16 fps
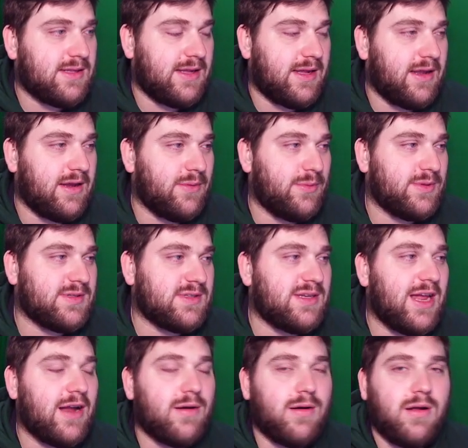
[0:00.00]
And it was
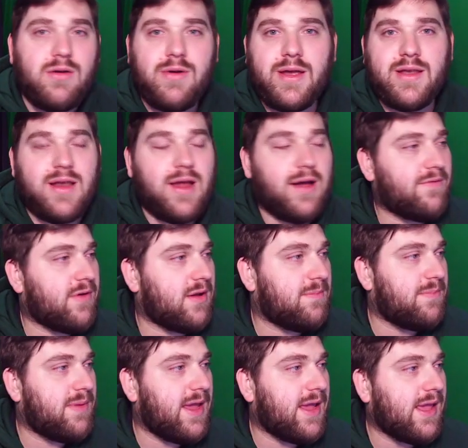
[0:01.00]
narrow and not very
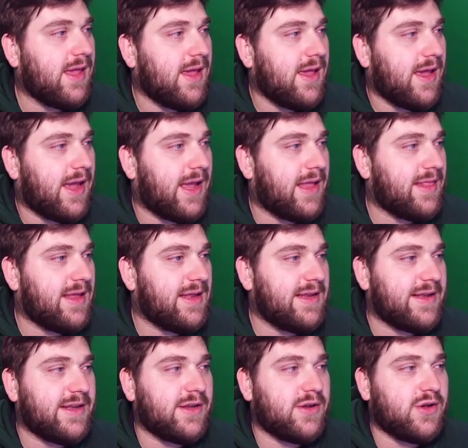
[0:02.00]
big, and they
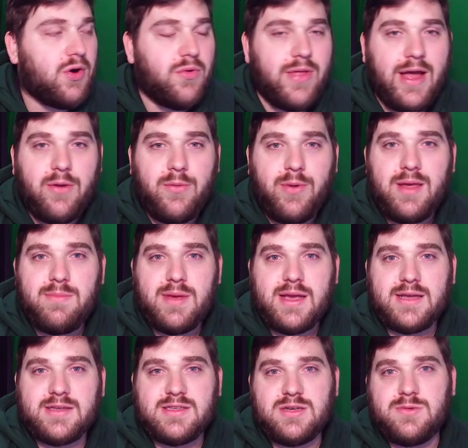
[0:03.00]
didn't go that way
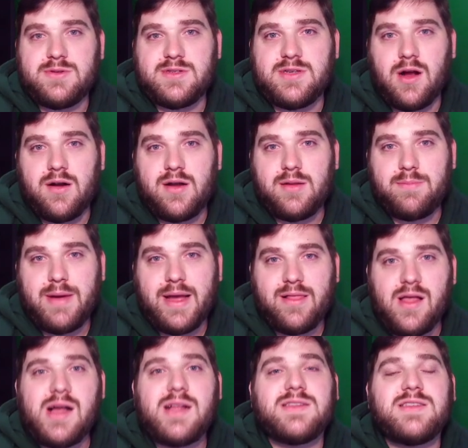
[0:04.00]
because it was guarded by
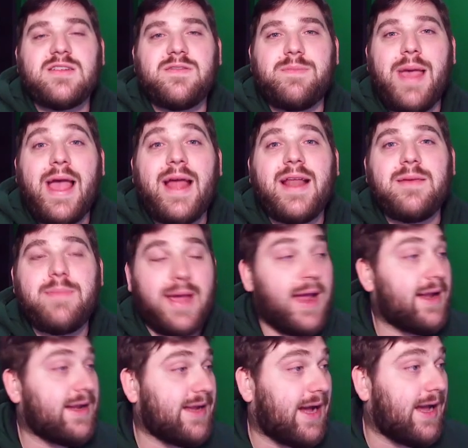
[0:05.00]
lots of
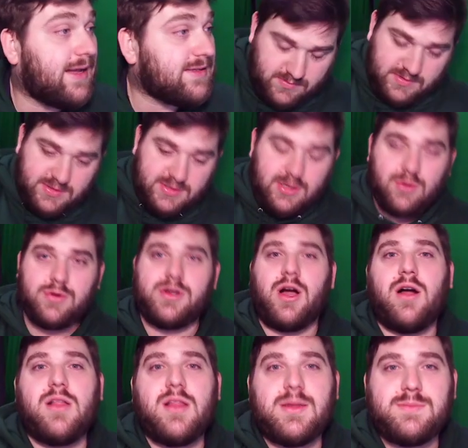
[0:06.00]
bad guys. So
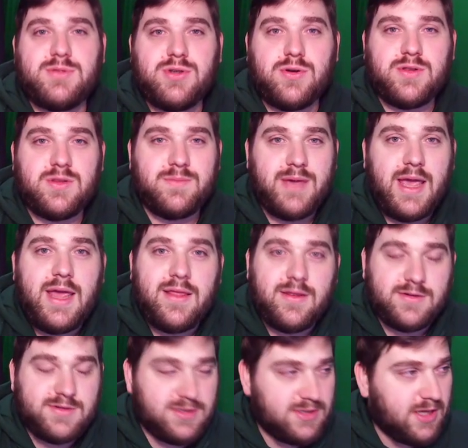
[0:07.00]
Gollum told them, "Hey,
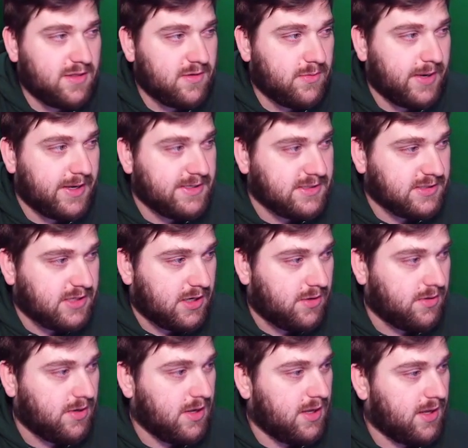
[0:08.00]
there's another way to
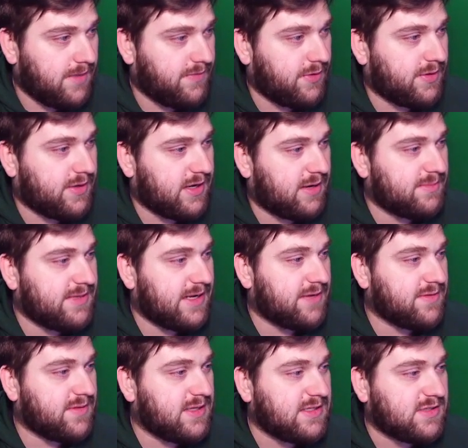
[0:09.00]
go if you come
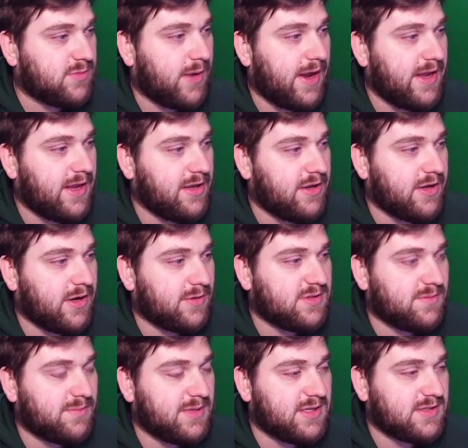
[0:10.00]
down this way and you go
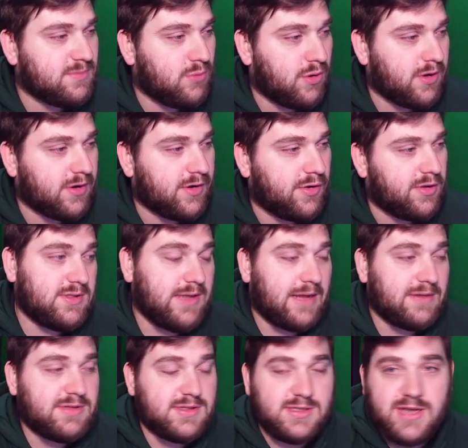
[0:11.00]
to Minas Morgul."
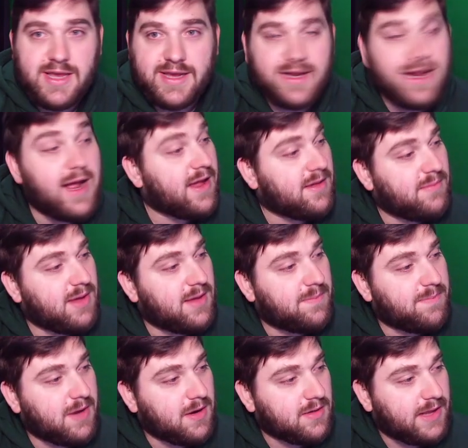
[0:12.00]
Now, to the naked eye, it may
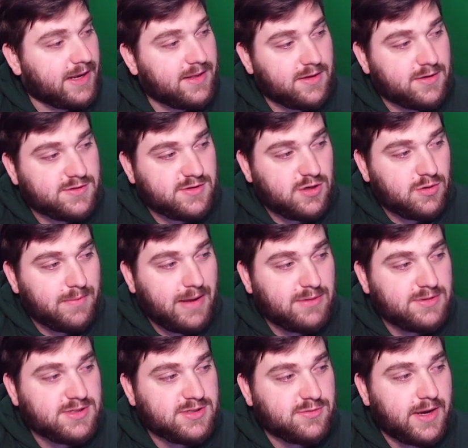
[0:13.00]
appear like there's no
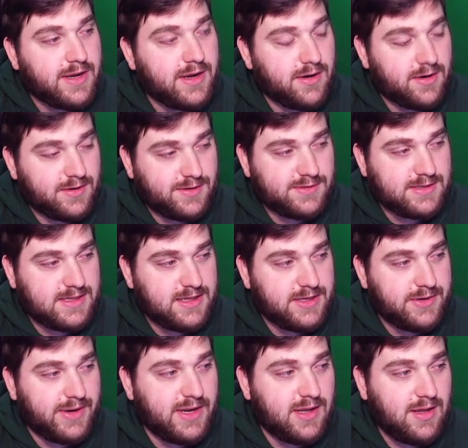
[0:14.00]
mountain right here and there's a
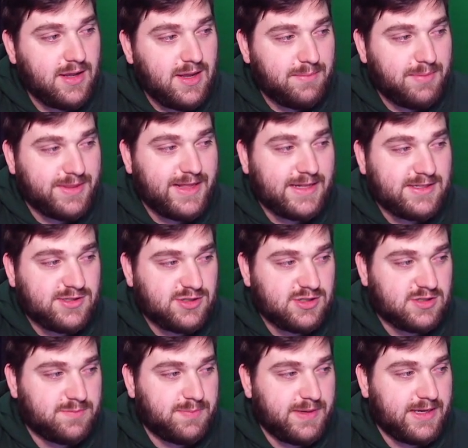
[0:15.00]
clearing, but that's
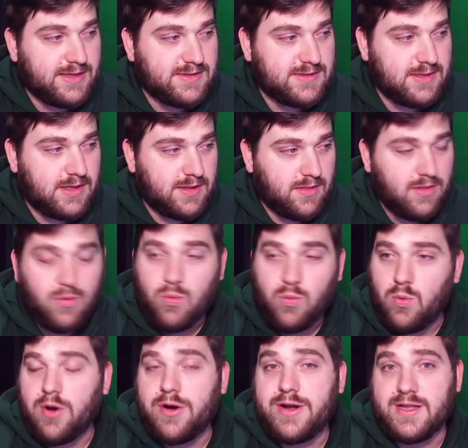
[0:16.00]
just because the
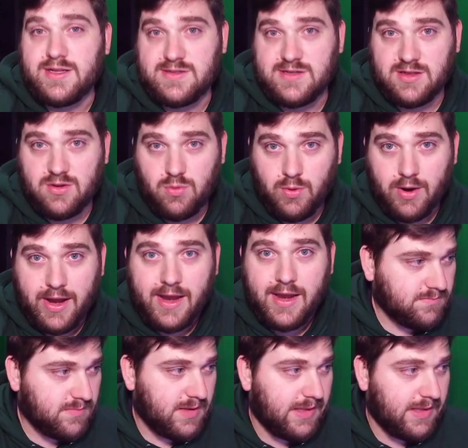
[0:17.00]
word is in the way.